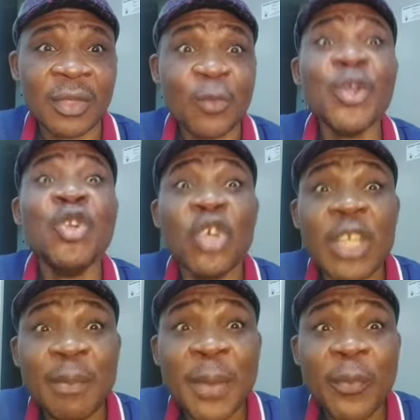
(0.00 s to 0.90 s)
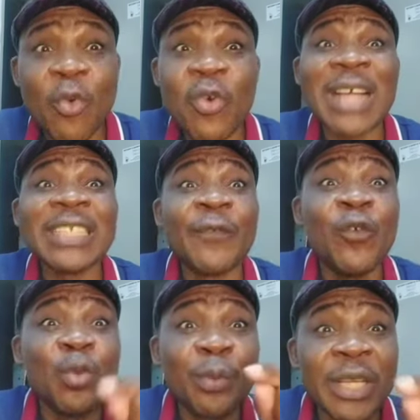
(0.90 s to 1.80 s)
We know the people who had the
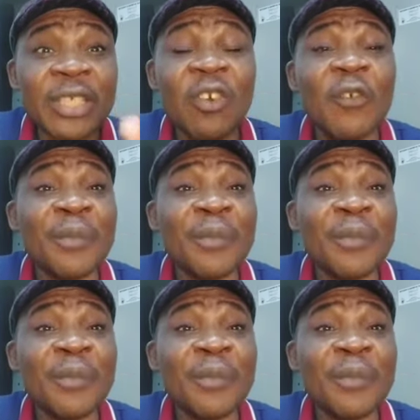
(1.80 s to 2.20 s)
footprint of